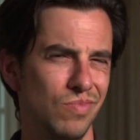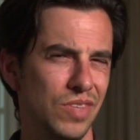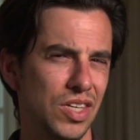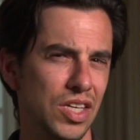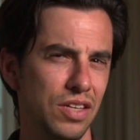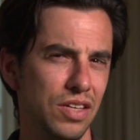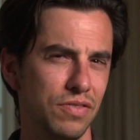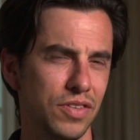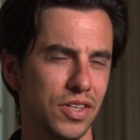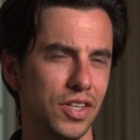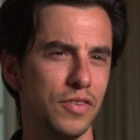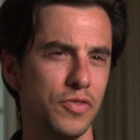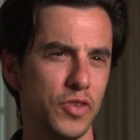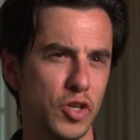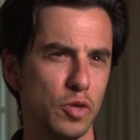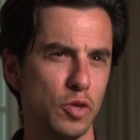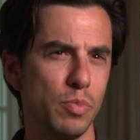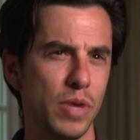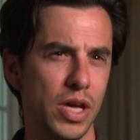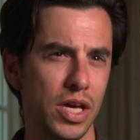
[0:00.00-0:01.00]
Even
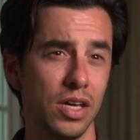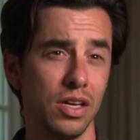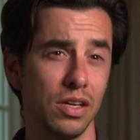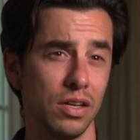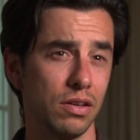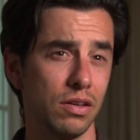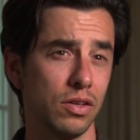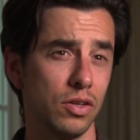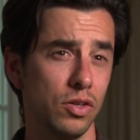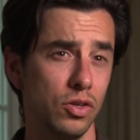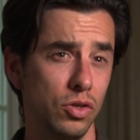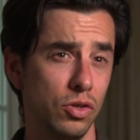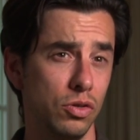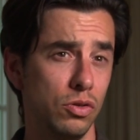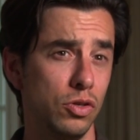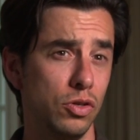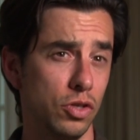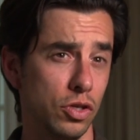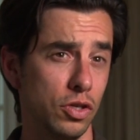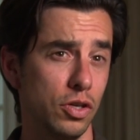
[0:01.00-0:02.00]
if you're making
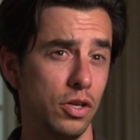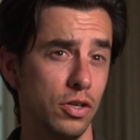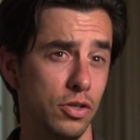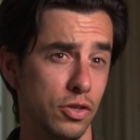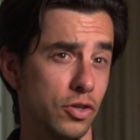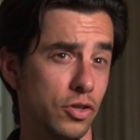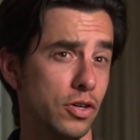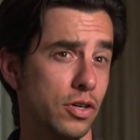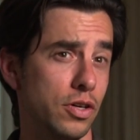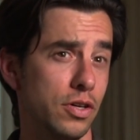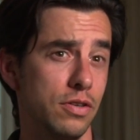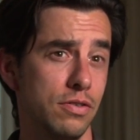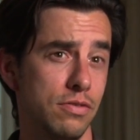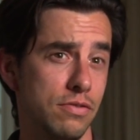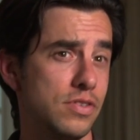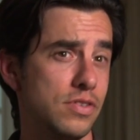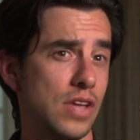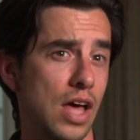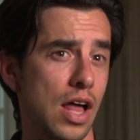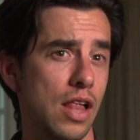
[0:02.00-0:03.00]
good, good
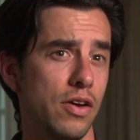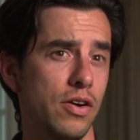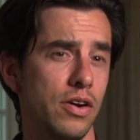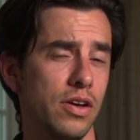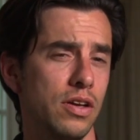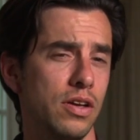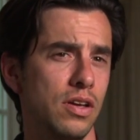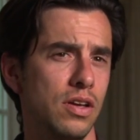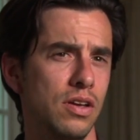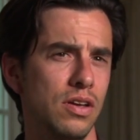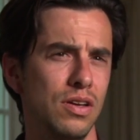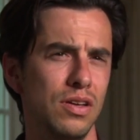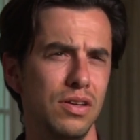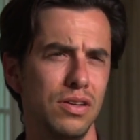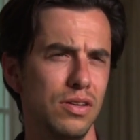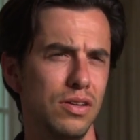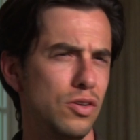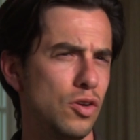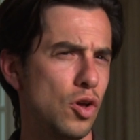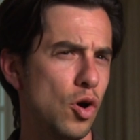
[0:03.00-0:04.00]
salary
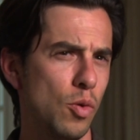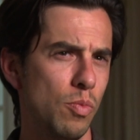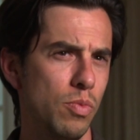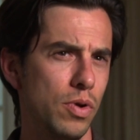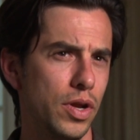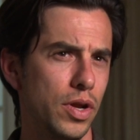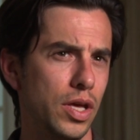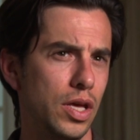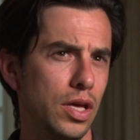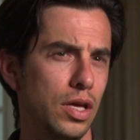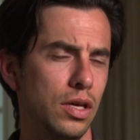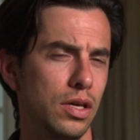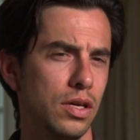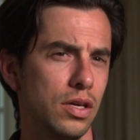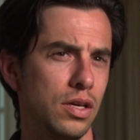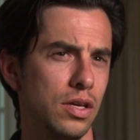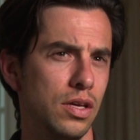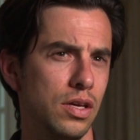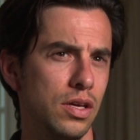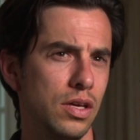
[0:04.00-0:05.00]
nobody
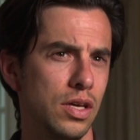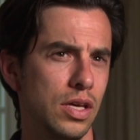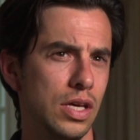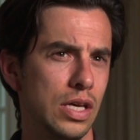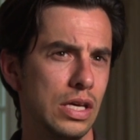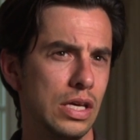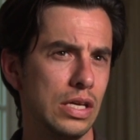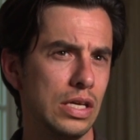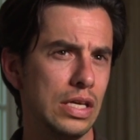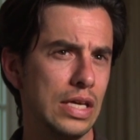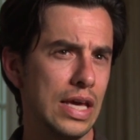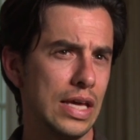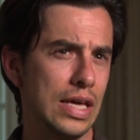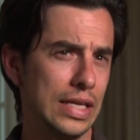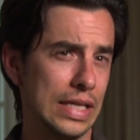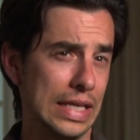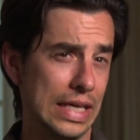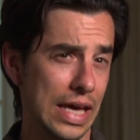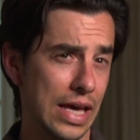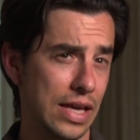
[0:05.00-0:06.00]

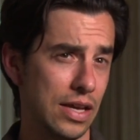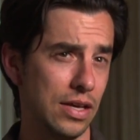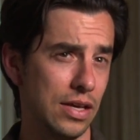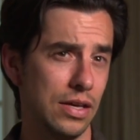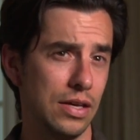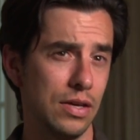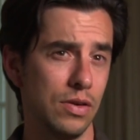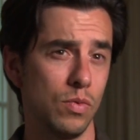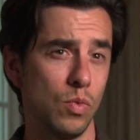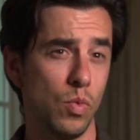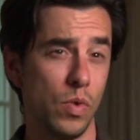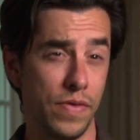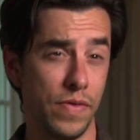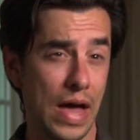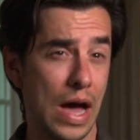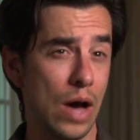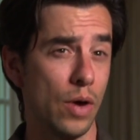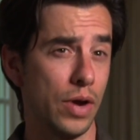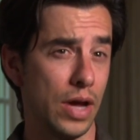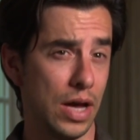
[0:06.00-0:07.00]
can get in
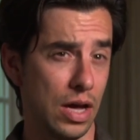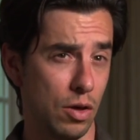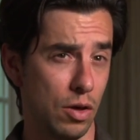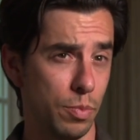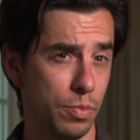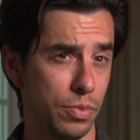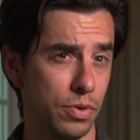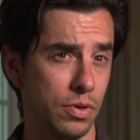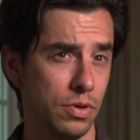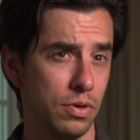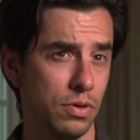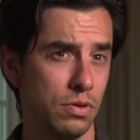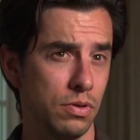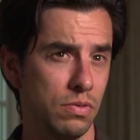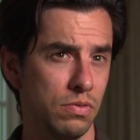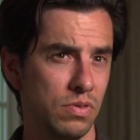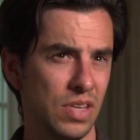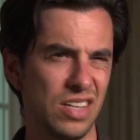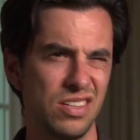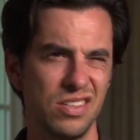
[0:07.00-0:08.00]
without help.
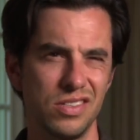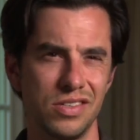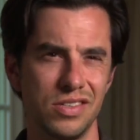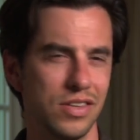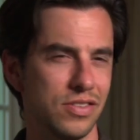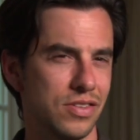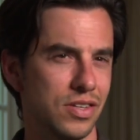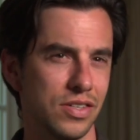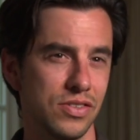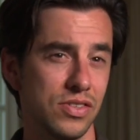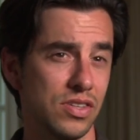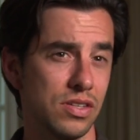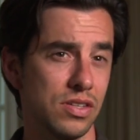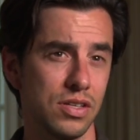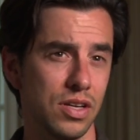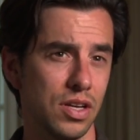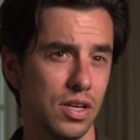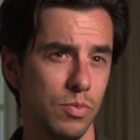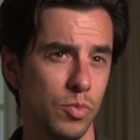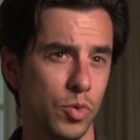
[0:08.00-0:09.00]
That just doesn't
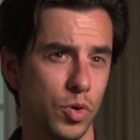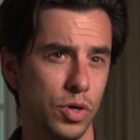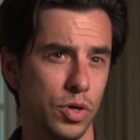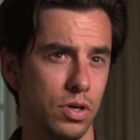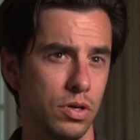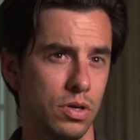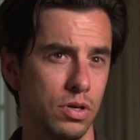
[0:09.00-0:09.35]
exist anymore.